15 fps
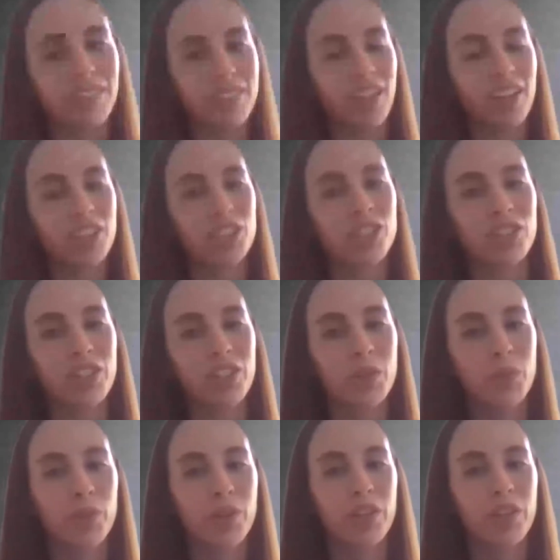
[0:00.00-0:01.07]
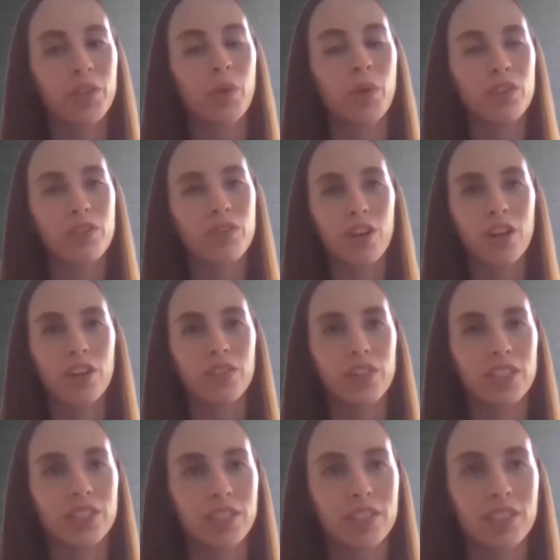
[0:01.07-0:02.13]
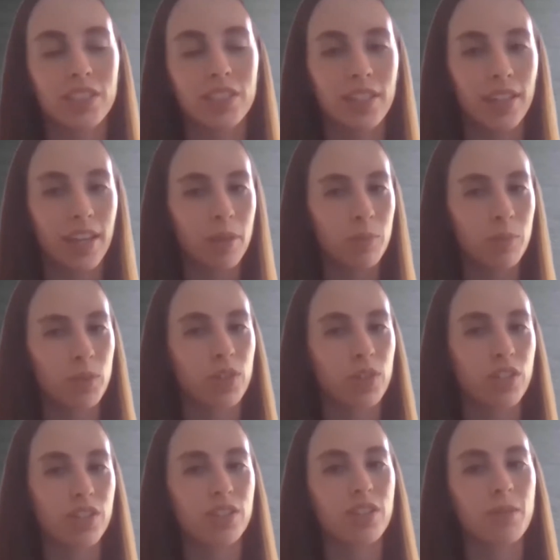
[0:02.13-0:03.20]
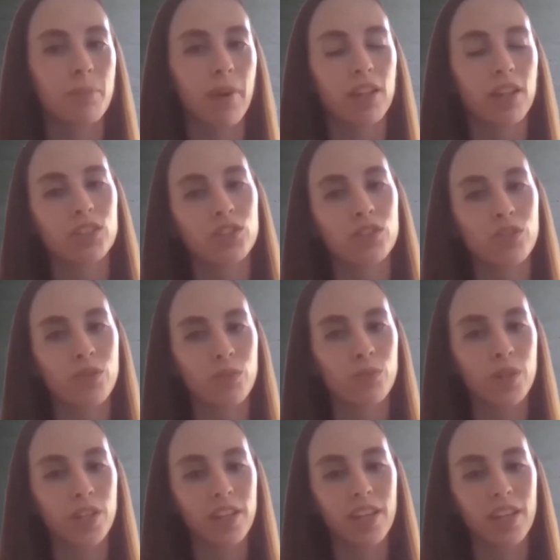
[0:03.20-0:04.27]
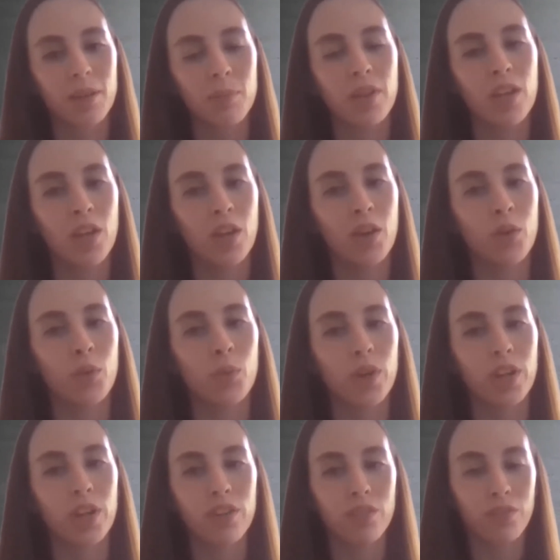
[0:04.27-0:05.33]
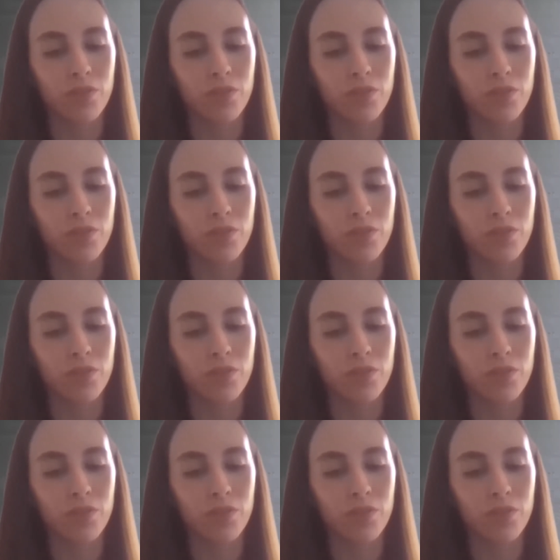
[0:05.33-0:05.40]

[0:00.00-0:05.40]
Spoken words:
actually, with one of our recent games, which is the match 3 game, we're